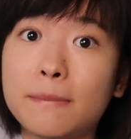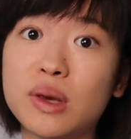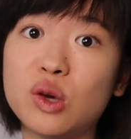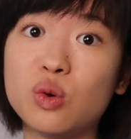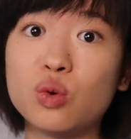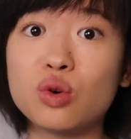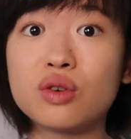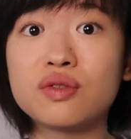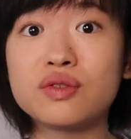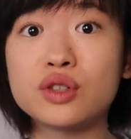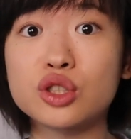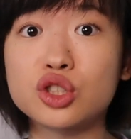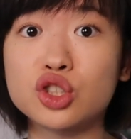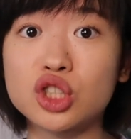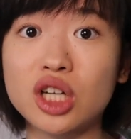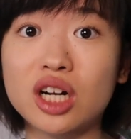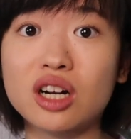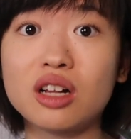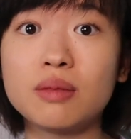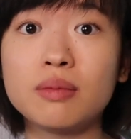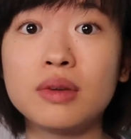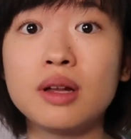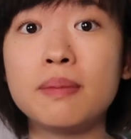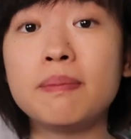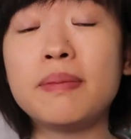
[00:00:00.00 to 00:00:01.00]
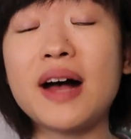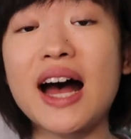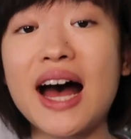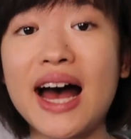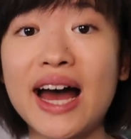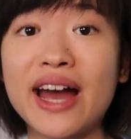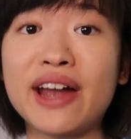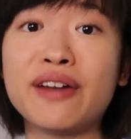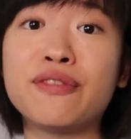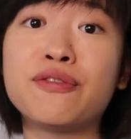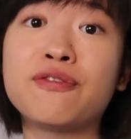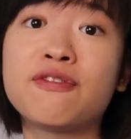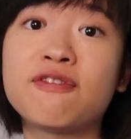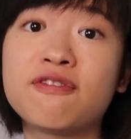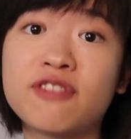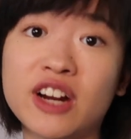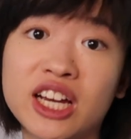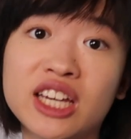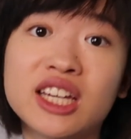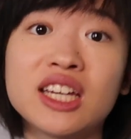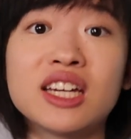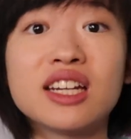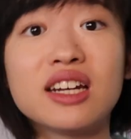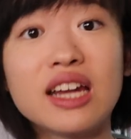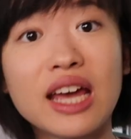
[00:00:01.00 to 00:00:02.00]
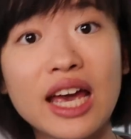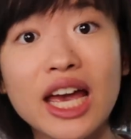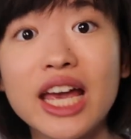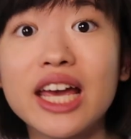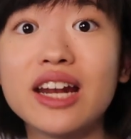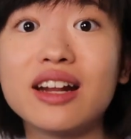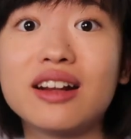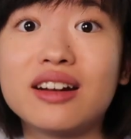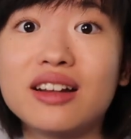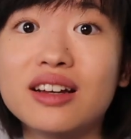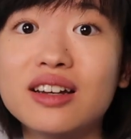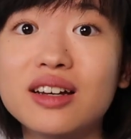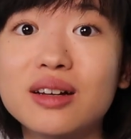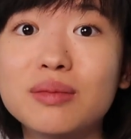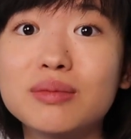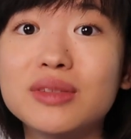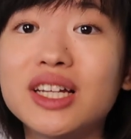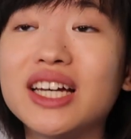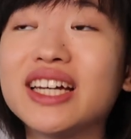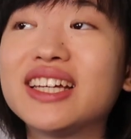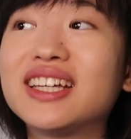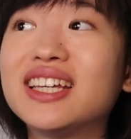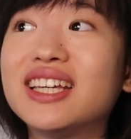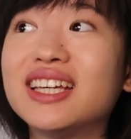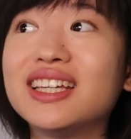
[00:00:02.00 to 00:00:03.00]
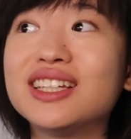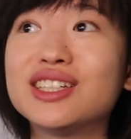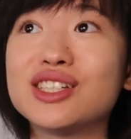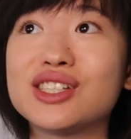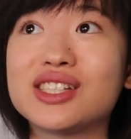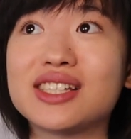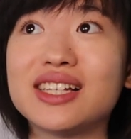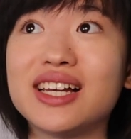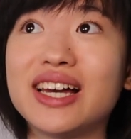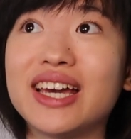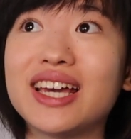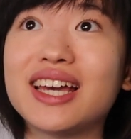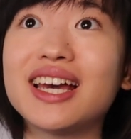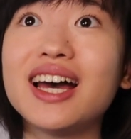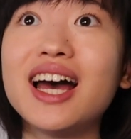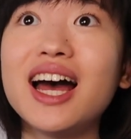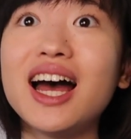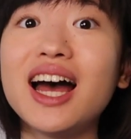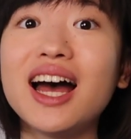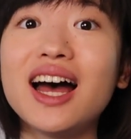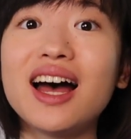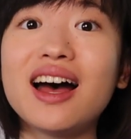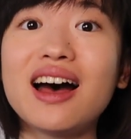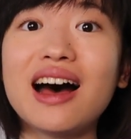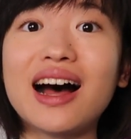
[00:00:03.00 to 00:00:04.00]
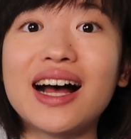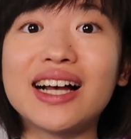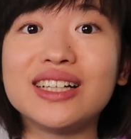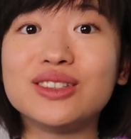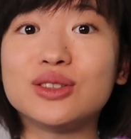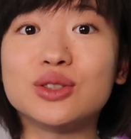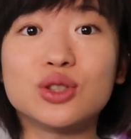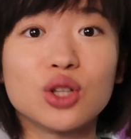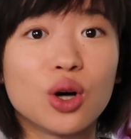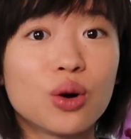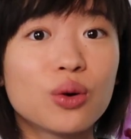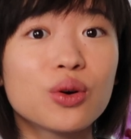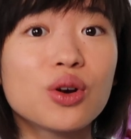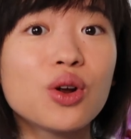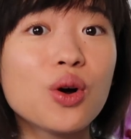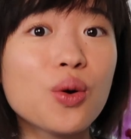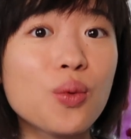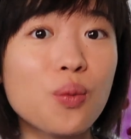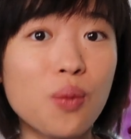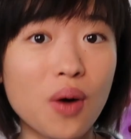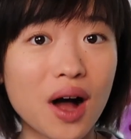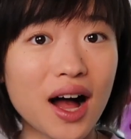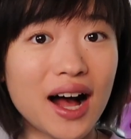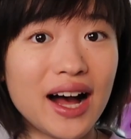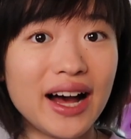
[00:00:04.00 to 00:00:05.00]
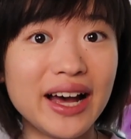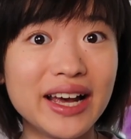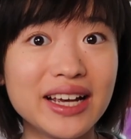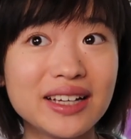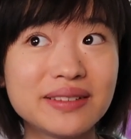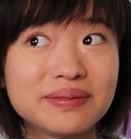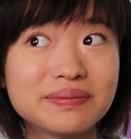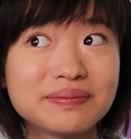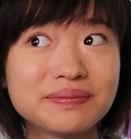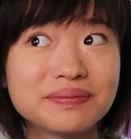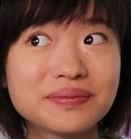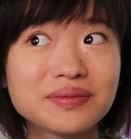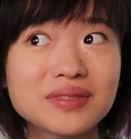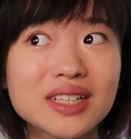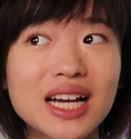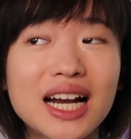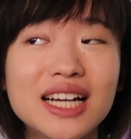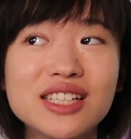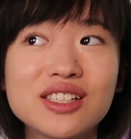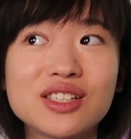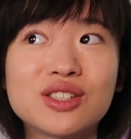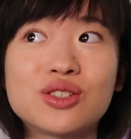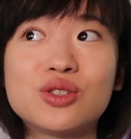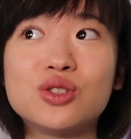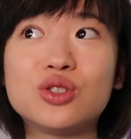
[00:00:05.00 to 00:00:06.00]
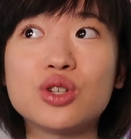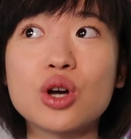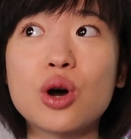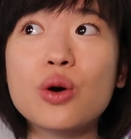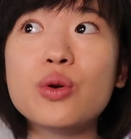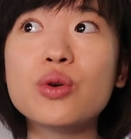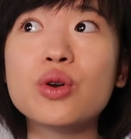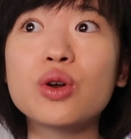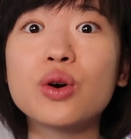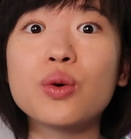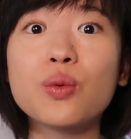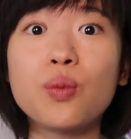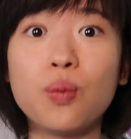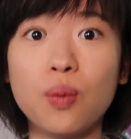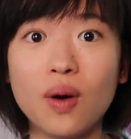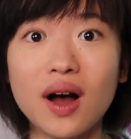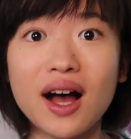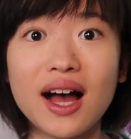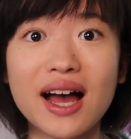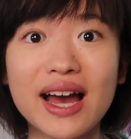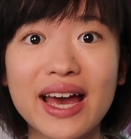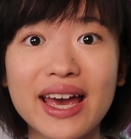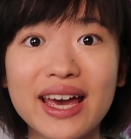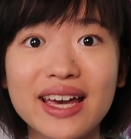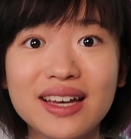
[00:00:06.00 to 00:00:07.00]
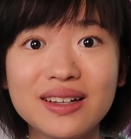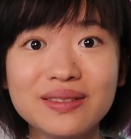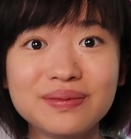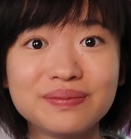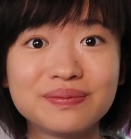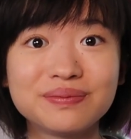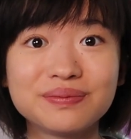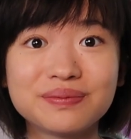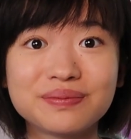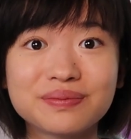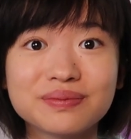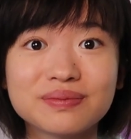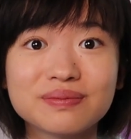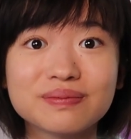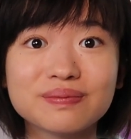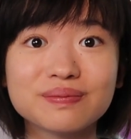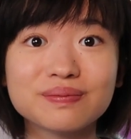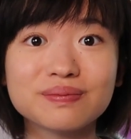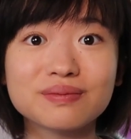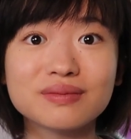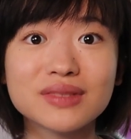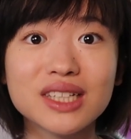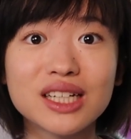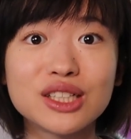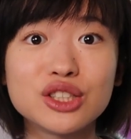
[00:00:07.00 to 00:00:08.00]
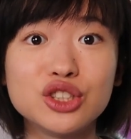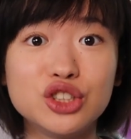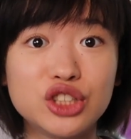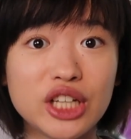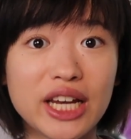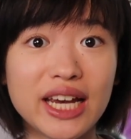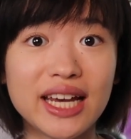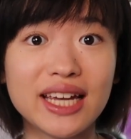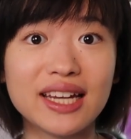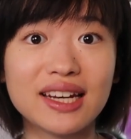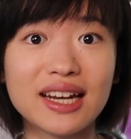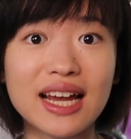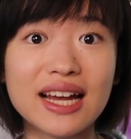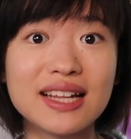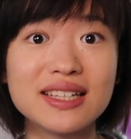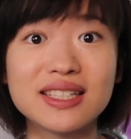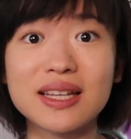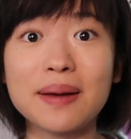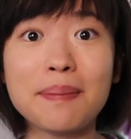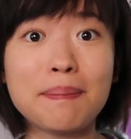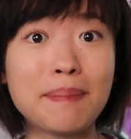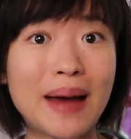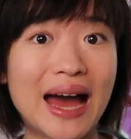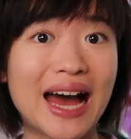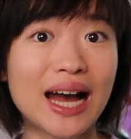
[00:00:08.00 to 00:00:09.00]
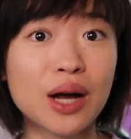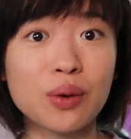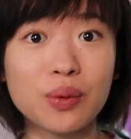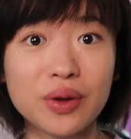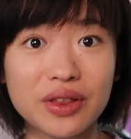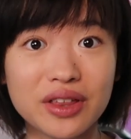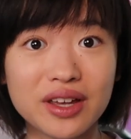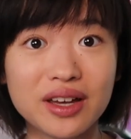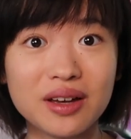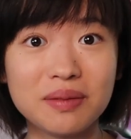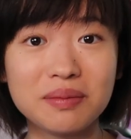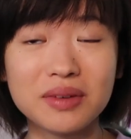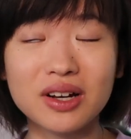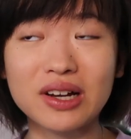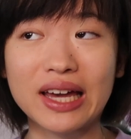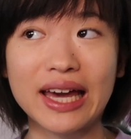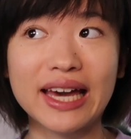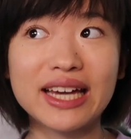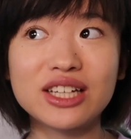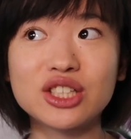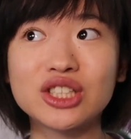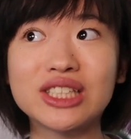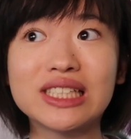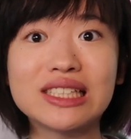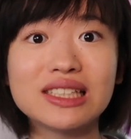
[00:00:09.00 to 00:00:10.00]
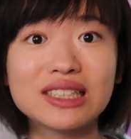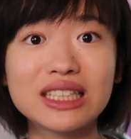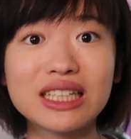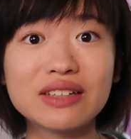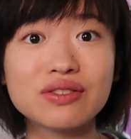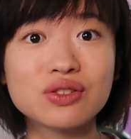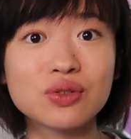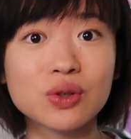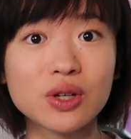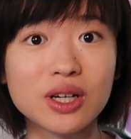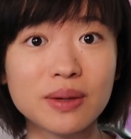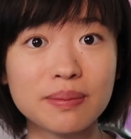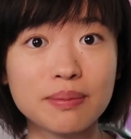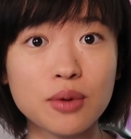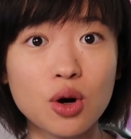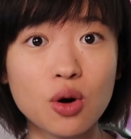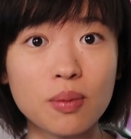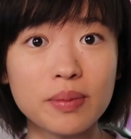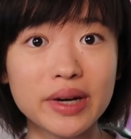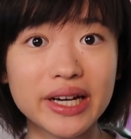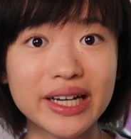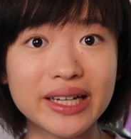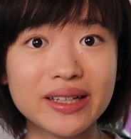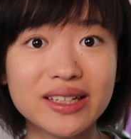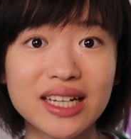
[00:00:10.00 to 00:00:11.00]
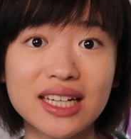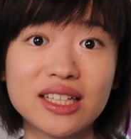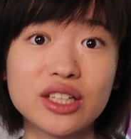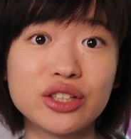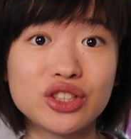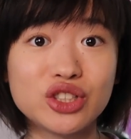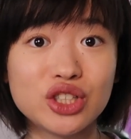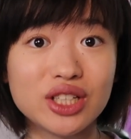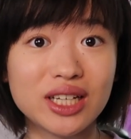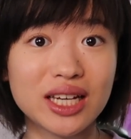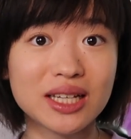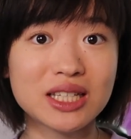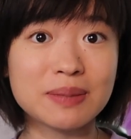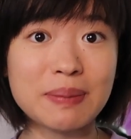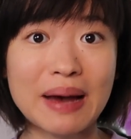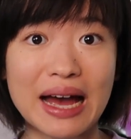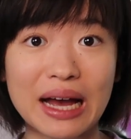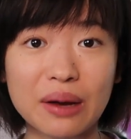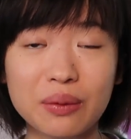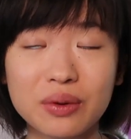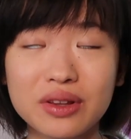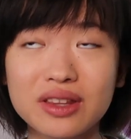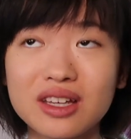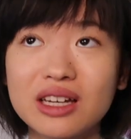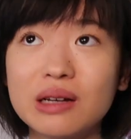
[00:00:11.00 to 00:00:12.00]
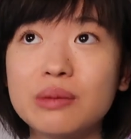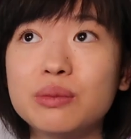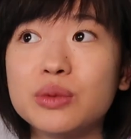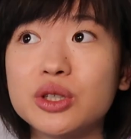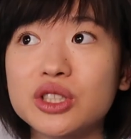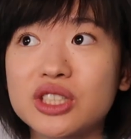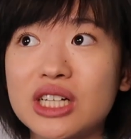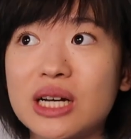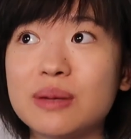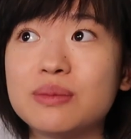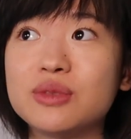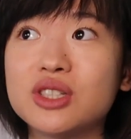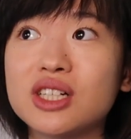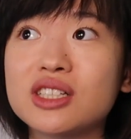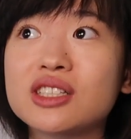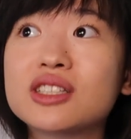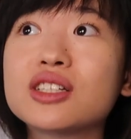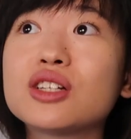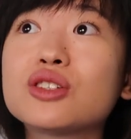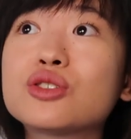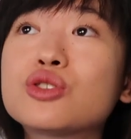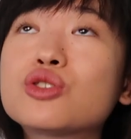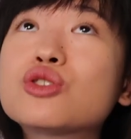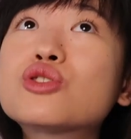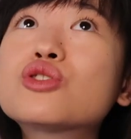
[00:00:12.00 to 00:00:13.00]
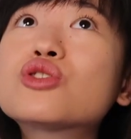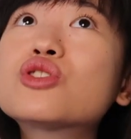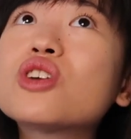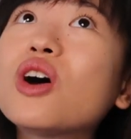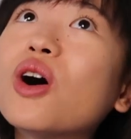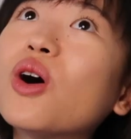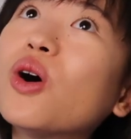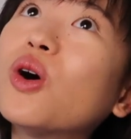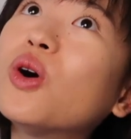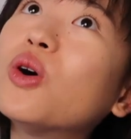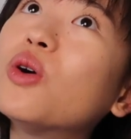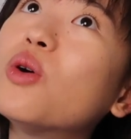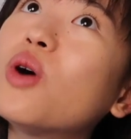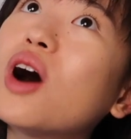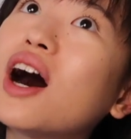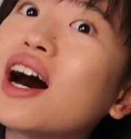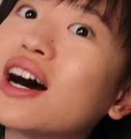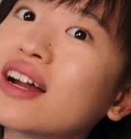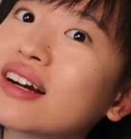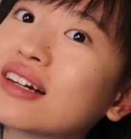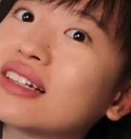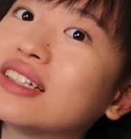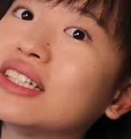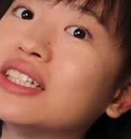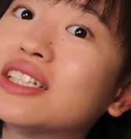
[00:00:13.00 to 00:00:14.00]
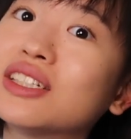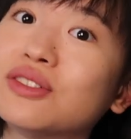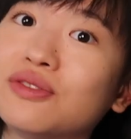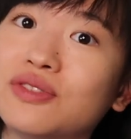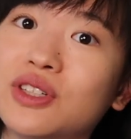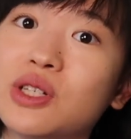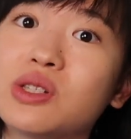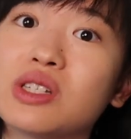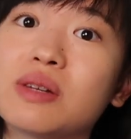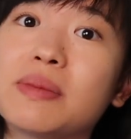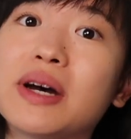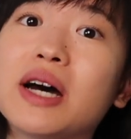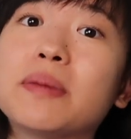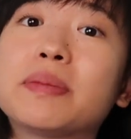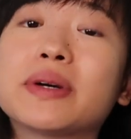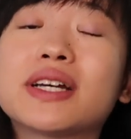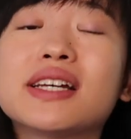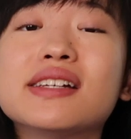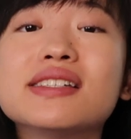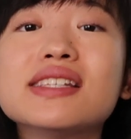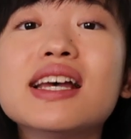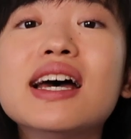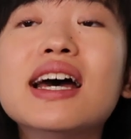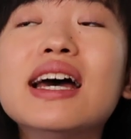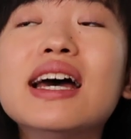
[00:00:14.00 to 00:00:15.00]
beautiful gentleman, but I freaking hated him. Like he is like, I don't know why. I just don't know why Jane ends up back with him, okay? She leaves for a moment and then she gets back with him, which I'm just so utterly confused about, because